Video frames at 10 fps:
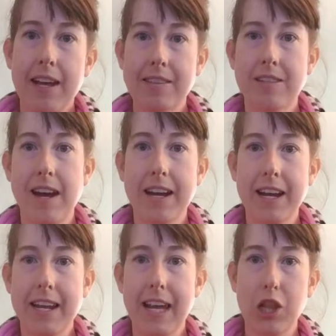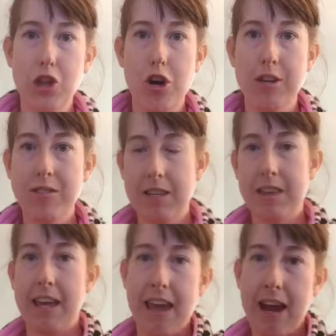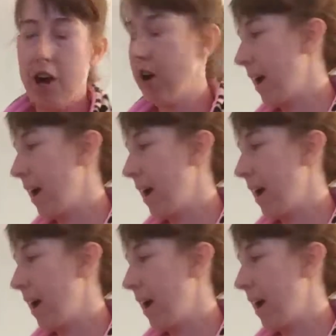It's not going to get lost in the air